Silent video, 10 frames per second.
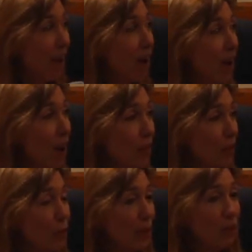uh, other
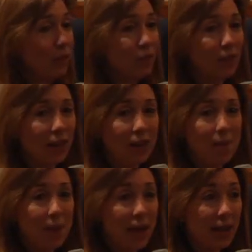careers and
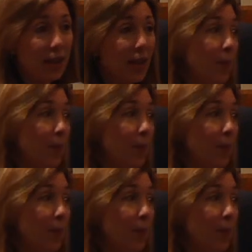come back. I